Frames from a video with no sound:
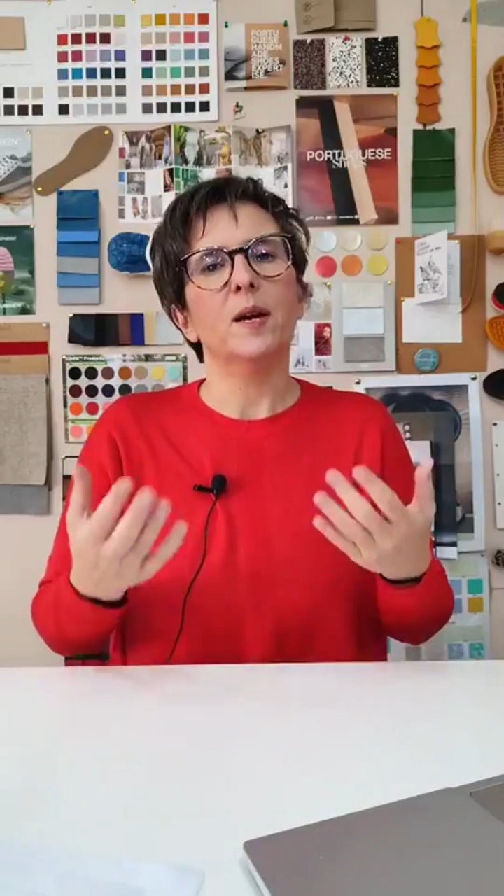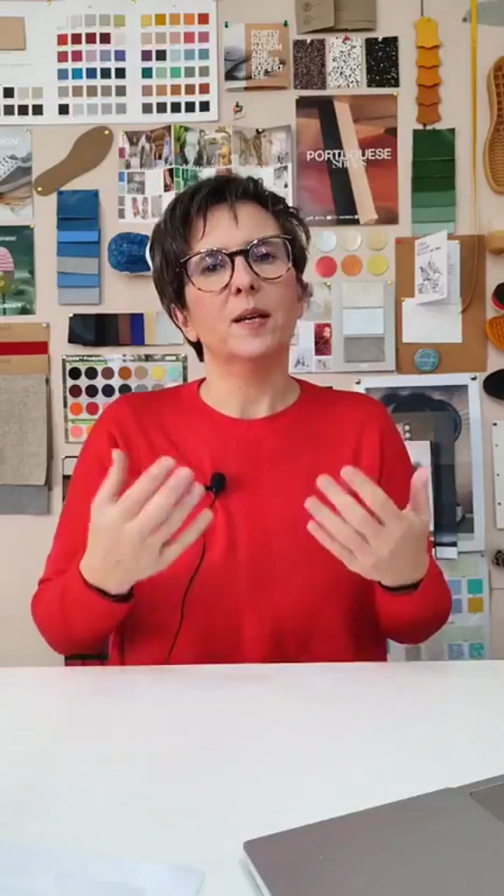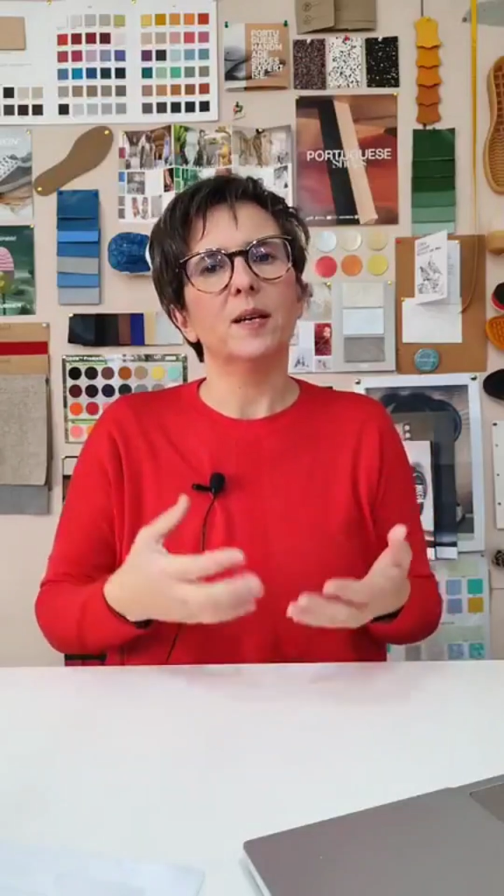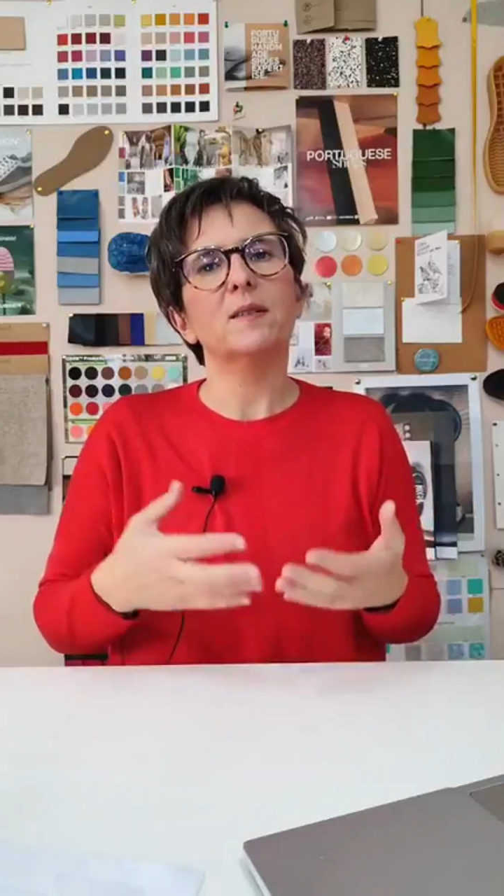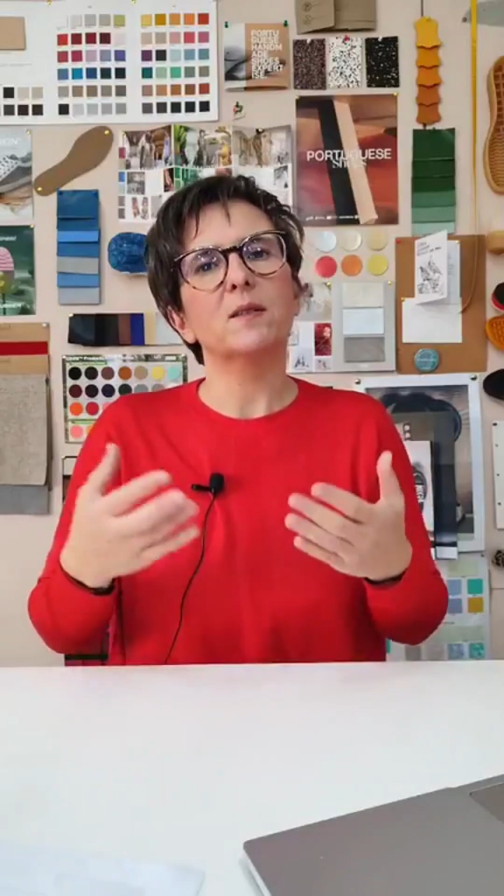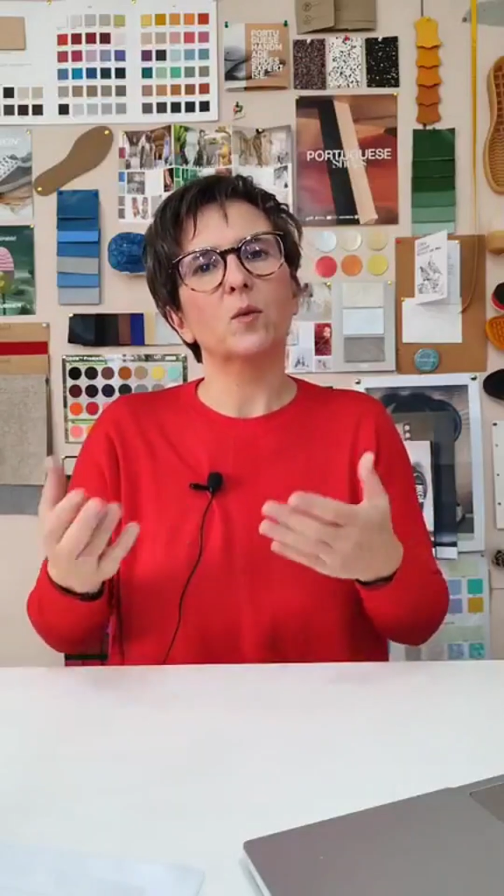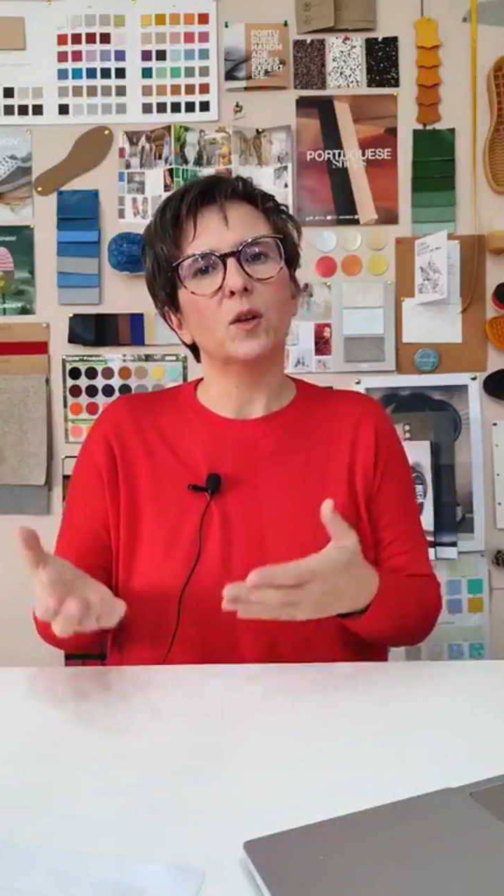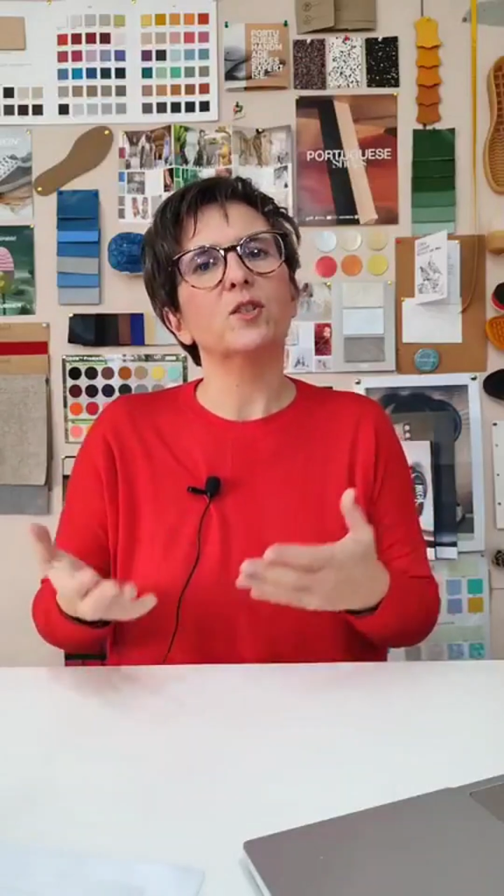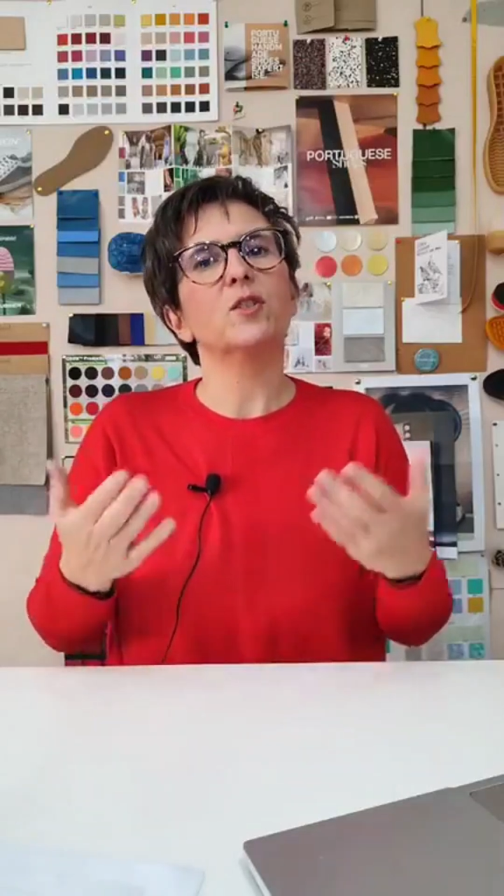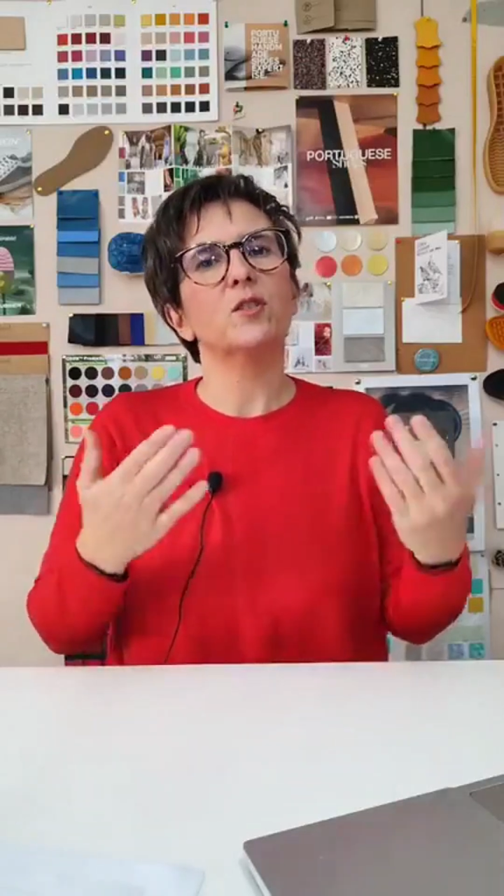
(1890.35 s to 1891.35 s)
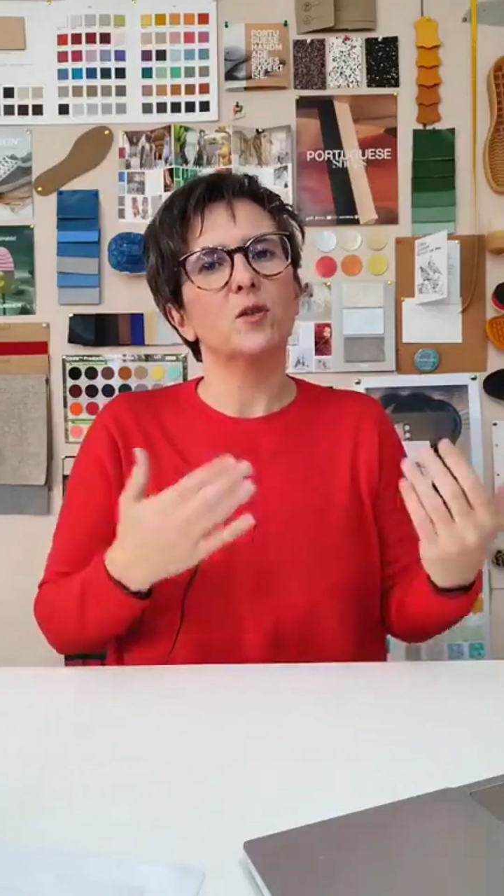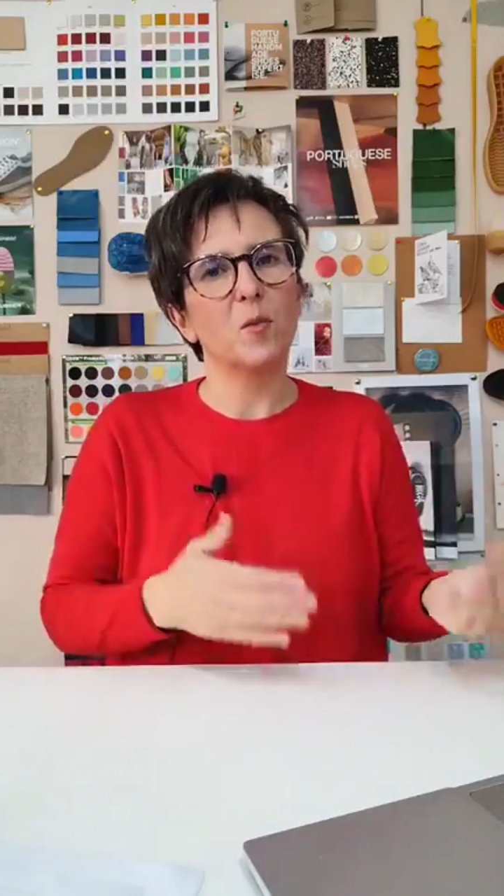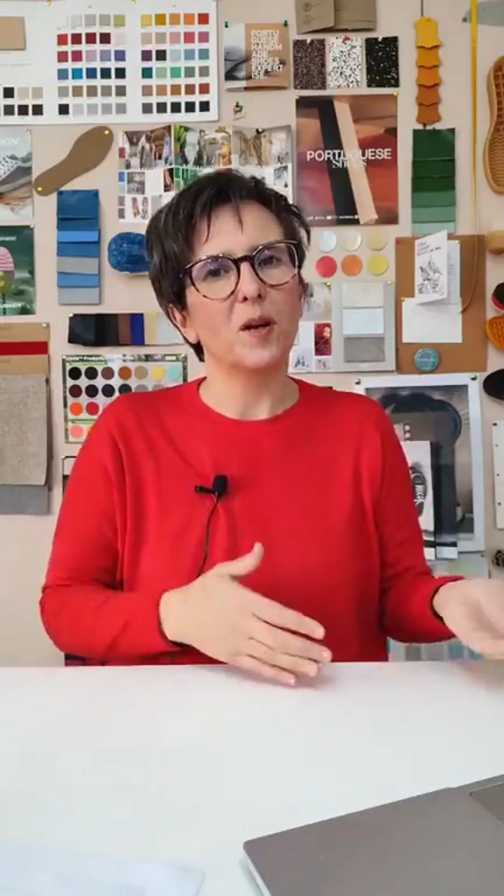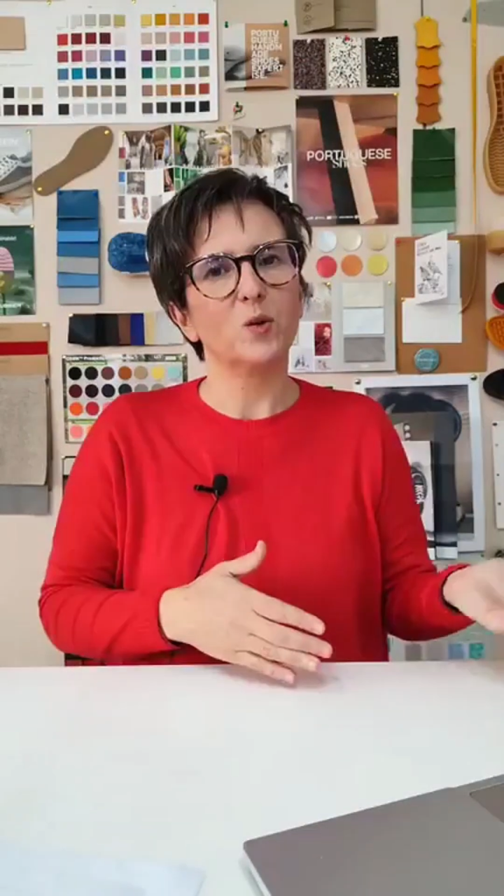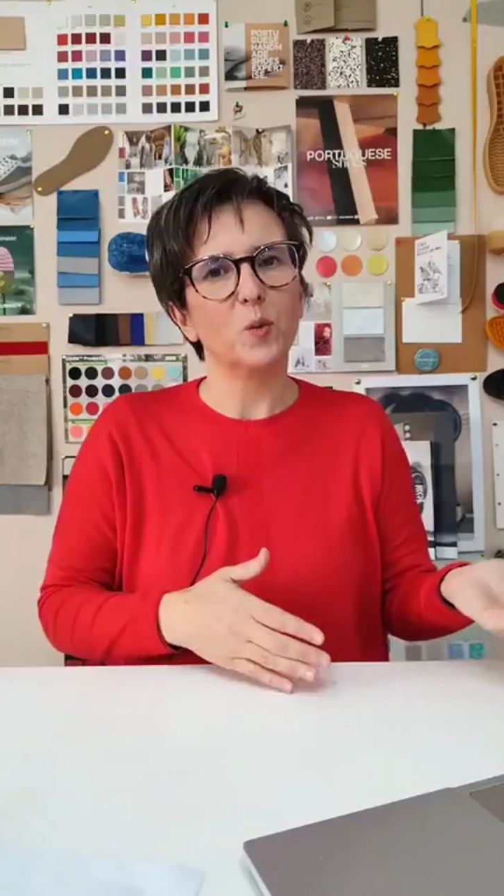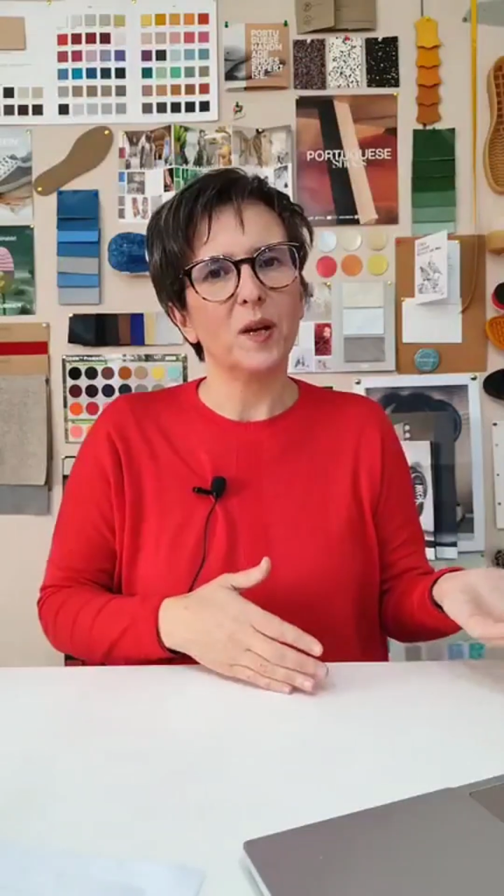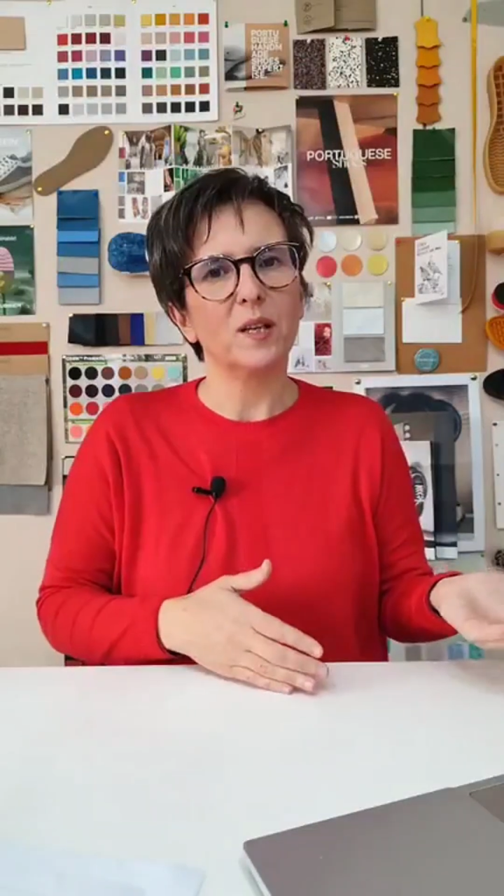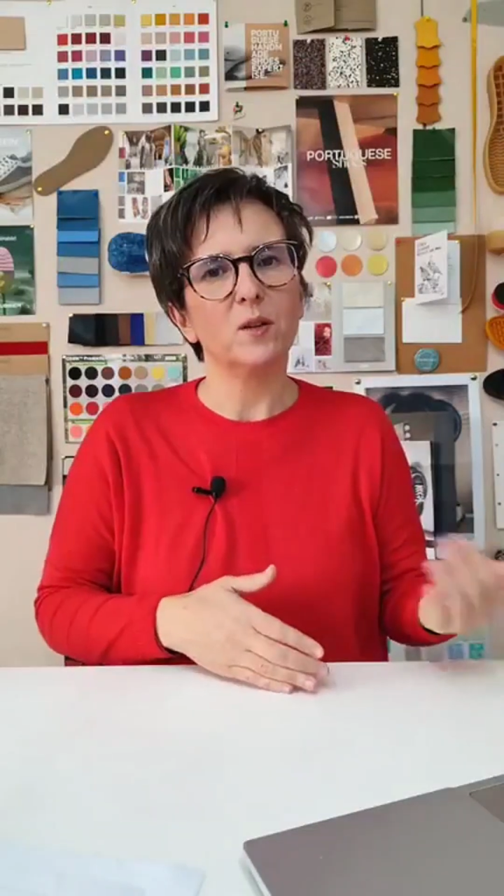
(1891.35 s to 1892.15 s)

and ask the questions the right way.